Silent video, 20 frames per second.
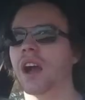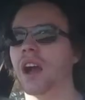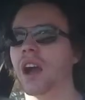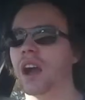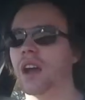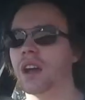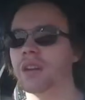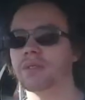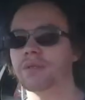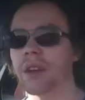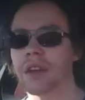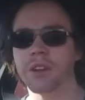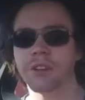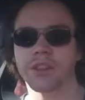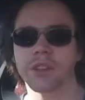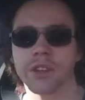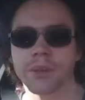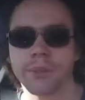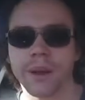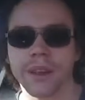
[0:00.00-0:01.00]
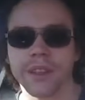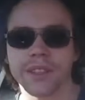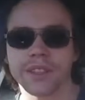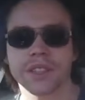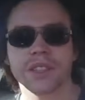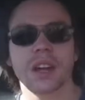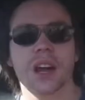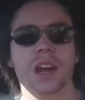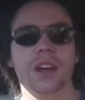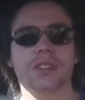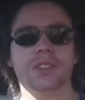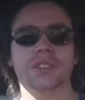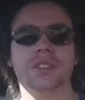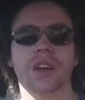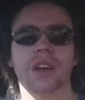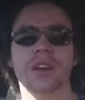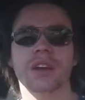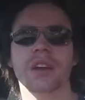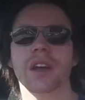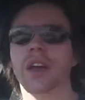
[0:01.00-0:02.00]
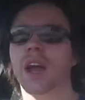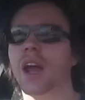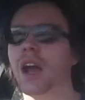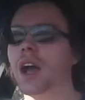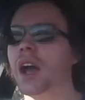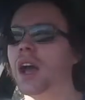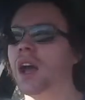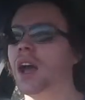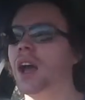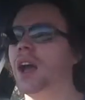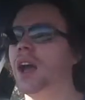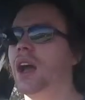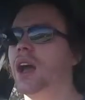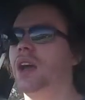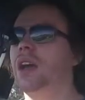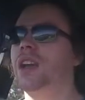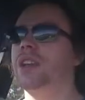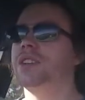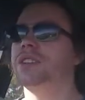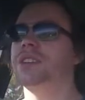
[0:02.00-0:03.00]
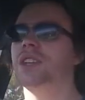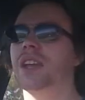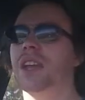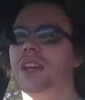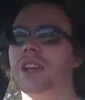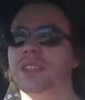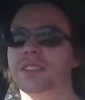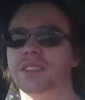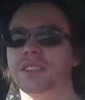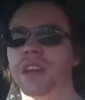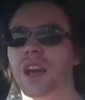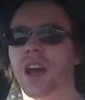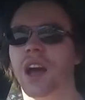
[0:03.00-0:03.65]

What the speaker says: of everything about this car. So she is